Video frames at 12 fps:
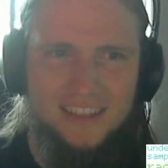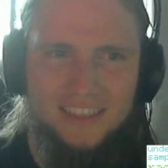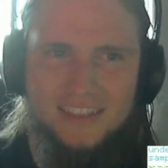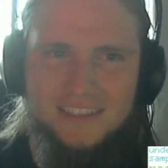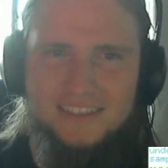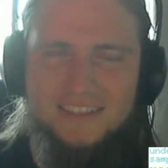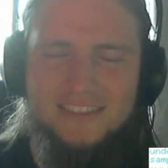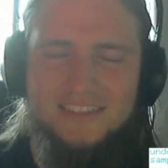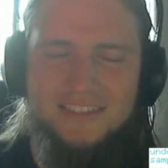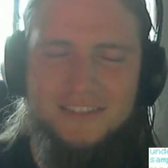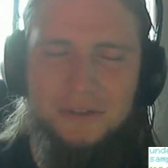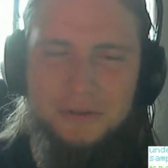these
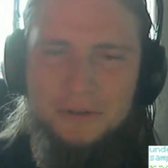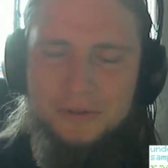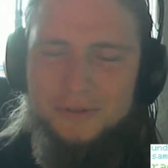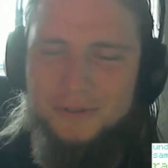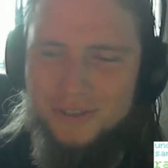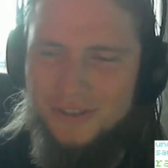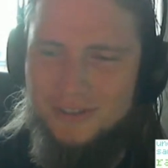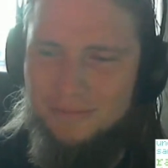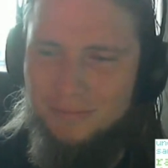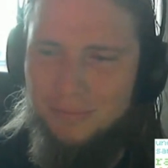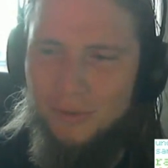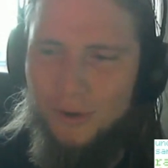huge
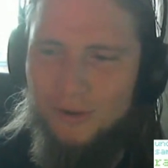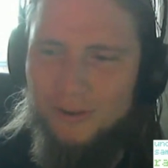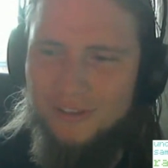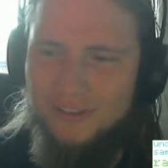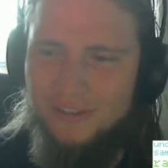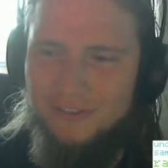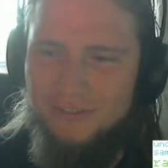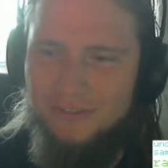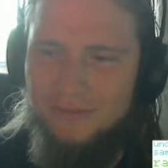balls of